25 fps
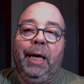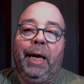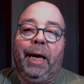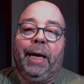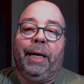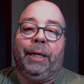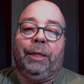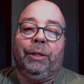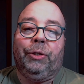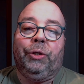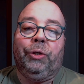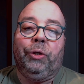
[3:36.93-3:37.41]

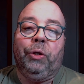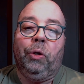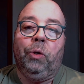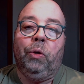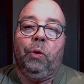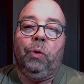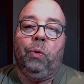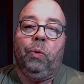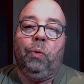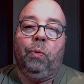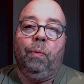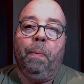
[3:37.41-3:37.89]
And
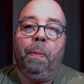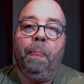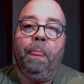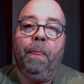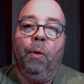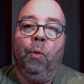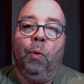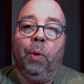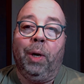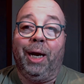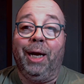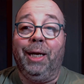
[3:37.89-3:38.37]
so
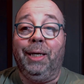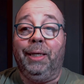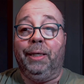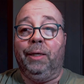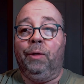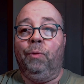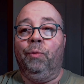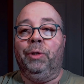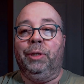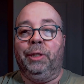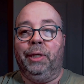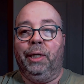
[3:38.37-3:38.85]
what I
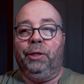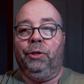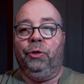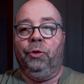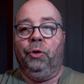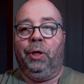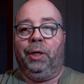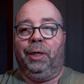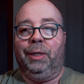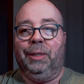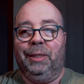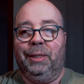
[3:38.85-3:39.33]
did was I
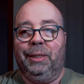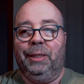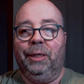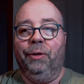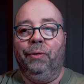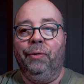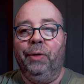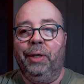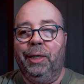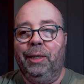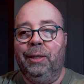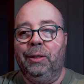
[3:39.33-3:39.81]
took a
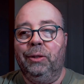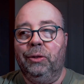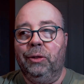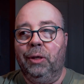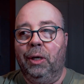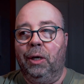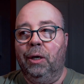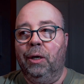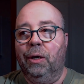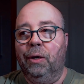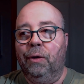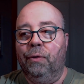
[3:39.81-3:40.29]
series
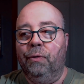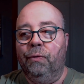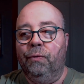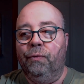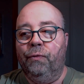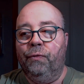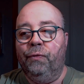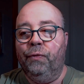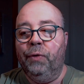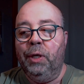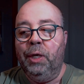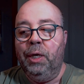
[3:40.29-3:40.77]

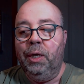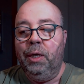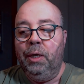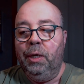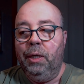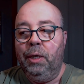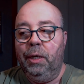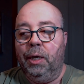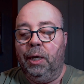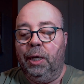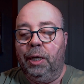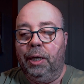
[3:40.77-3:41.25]
of
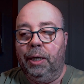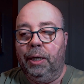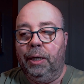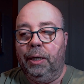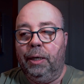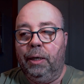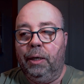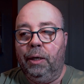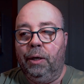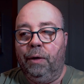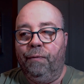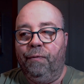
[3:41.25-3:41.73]

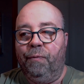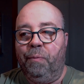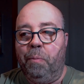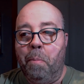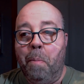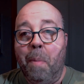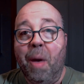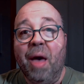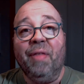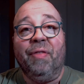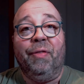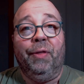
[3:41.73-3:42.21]
uh, of
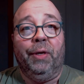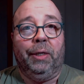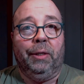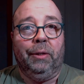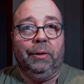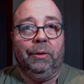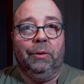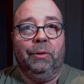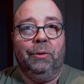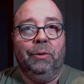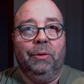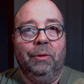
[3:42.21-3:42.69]

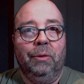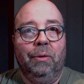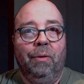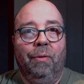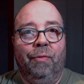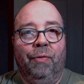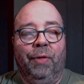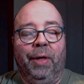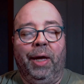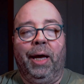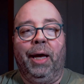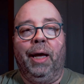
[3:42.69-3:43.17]
methods
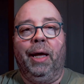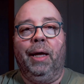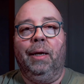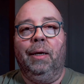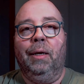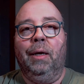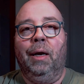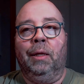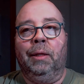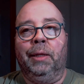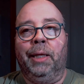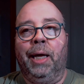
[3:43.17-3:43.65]

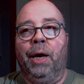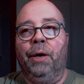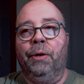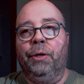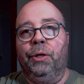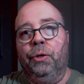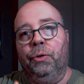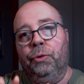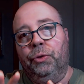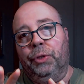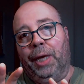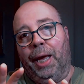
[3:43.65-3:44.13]
that allow
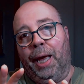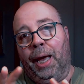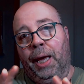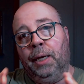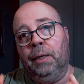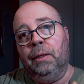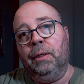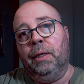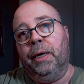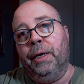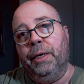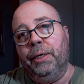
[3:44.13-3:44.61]
you to
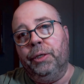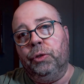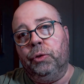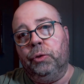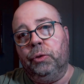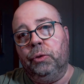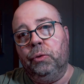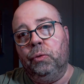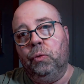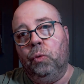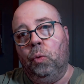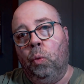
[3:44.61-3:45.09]

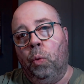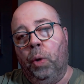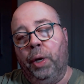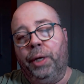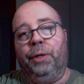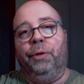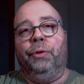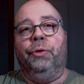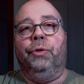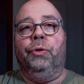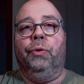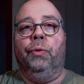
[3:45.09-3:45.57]
analyze
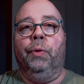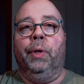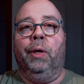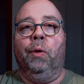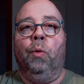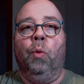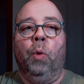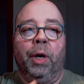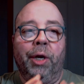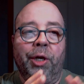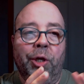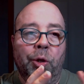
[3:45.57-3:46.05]
what you're
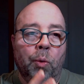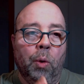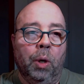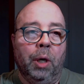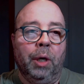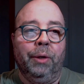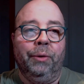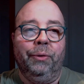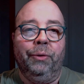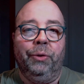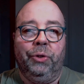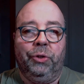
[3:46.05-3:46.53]
doing, where you
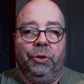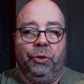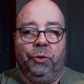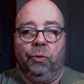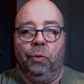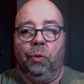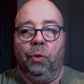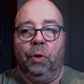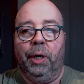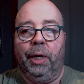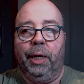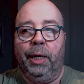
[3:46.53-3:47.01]
are in the
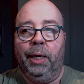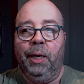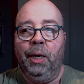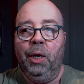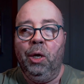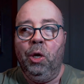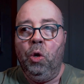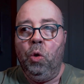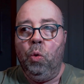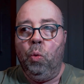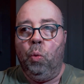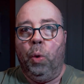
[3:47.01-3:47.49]
story,
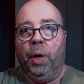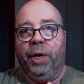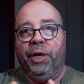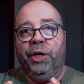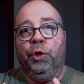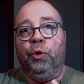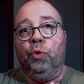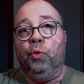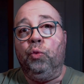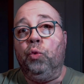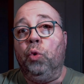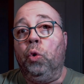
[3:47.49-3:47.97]
what
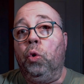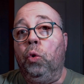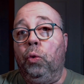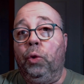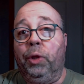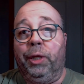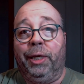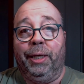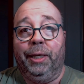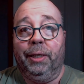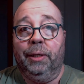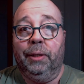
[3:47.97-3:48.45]
your
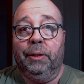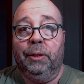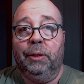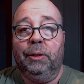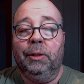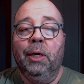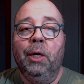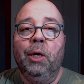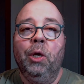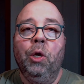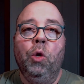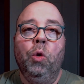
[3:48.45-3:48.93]
role
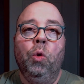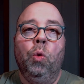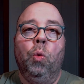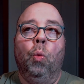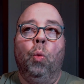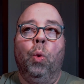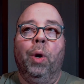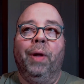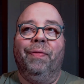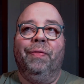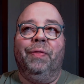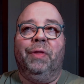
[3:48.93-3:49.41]
is,
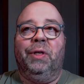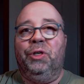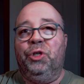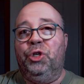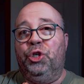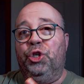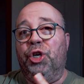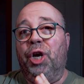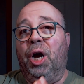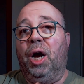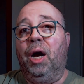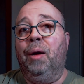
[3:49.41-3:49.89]
what the
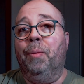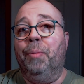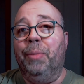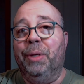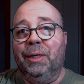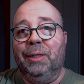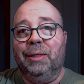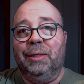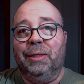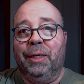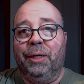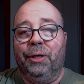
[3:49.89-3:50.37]
job
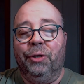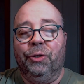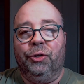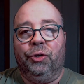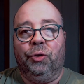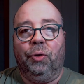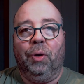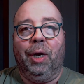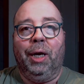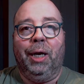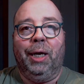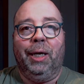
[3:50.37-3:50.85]
is that you're
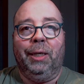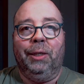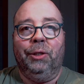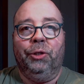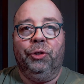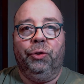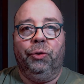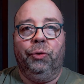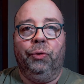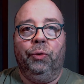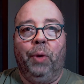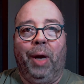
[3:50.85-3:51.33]
trying
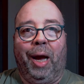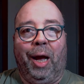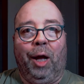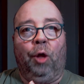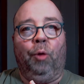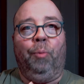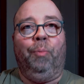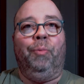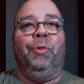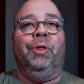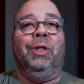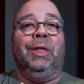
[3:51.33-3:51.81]
to
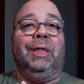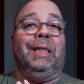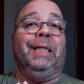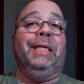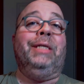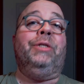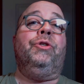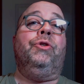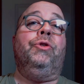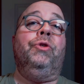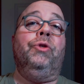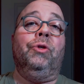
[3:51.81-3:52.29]
help the
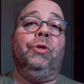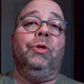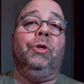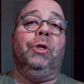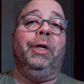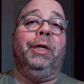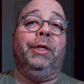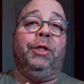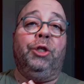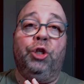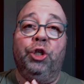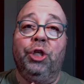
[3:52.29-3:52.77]
listener
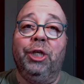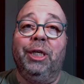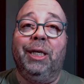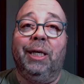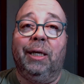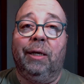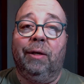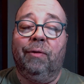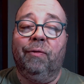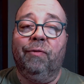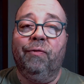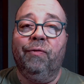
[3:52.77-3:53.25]

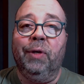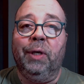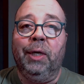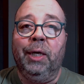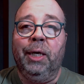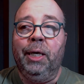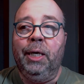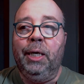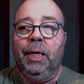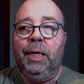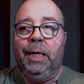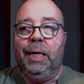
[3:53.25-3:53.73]
achieve.
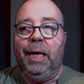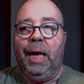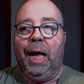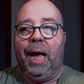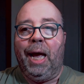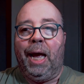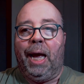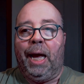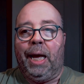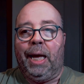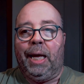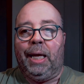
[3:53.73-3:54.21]

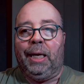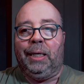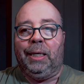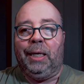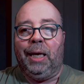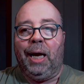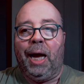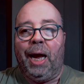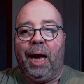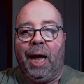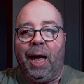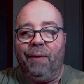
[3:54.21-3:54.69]
And
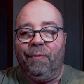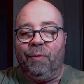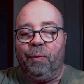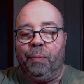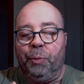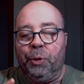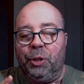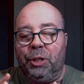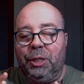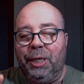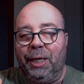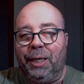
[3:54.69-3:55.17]
I have a
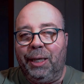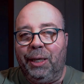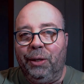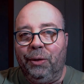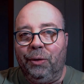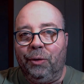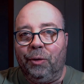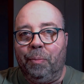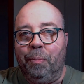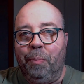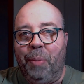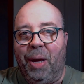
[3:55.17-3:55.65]

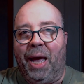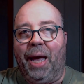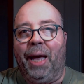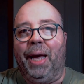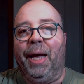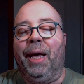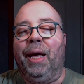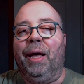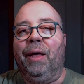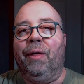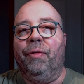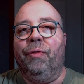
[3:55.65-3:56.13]
particular
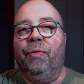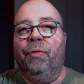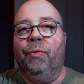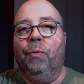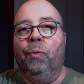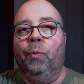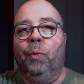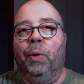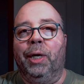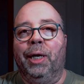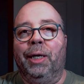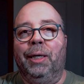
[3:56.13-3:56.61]
path
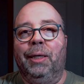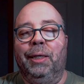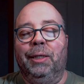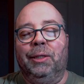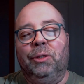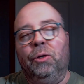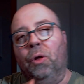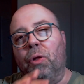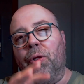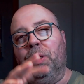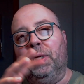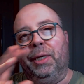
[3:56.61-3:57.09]
when I,
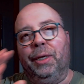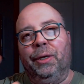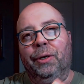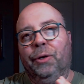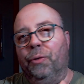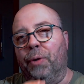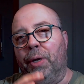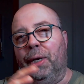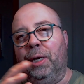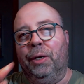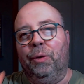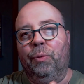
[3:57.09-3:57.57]
it's all
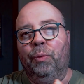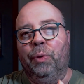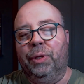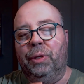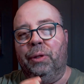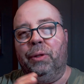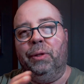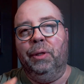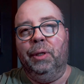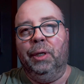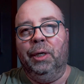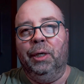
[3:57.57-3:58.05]
integrated
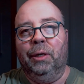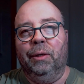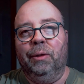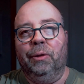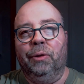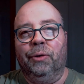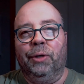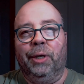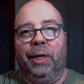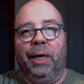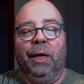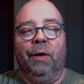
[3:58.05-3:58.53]
with uh,
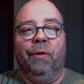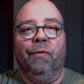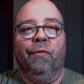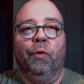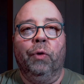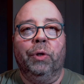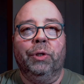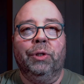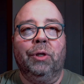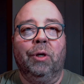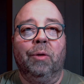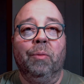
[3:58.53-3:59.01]
learning how to
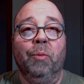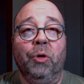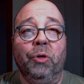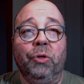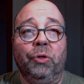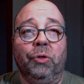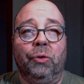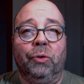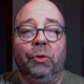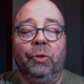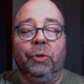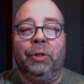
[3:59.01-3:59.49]
voice
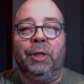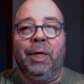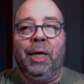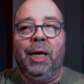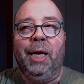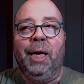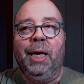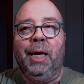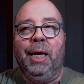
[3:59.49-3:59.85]
commercials.